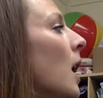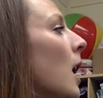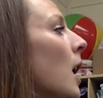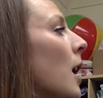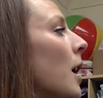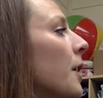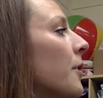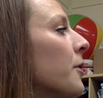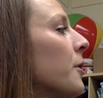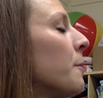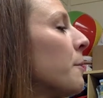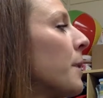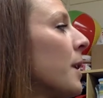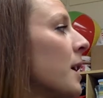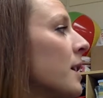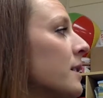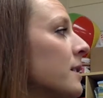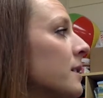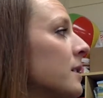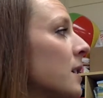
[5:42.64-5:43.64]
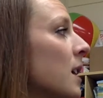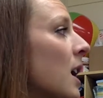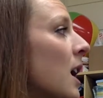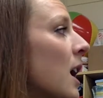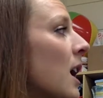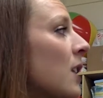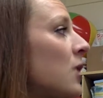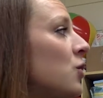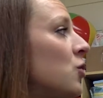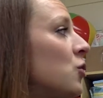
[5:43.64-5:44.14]
On the bus,
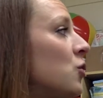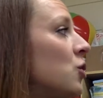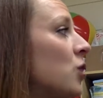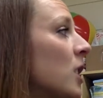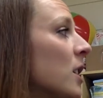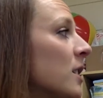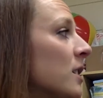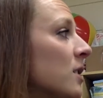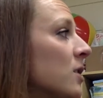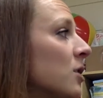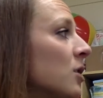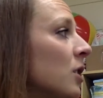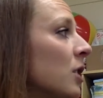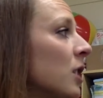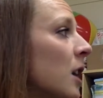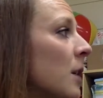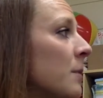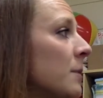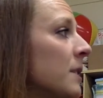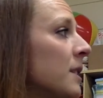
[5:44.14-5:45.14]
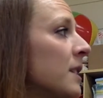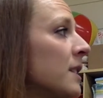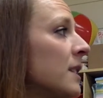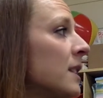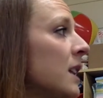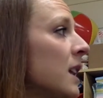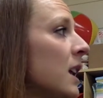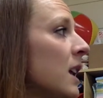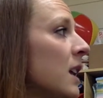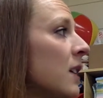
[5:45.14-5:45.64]
I just stood up to
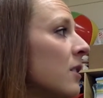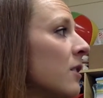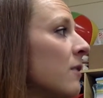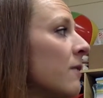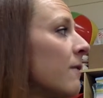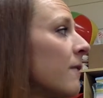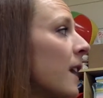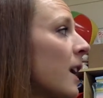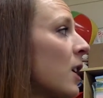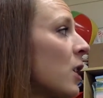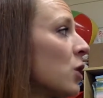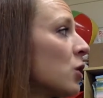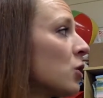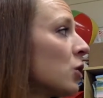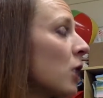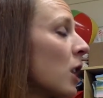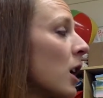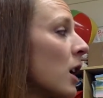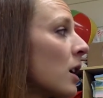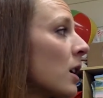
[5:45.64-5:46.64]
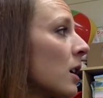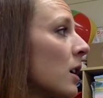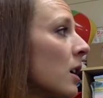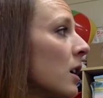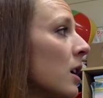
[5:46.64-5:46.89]
see the fire truck.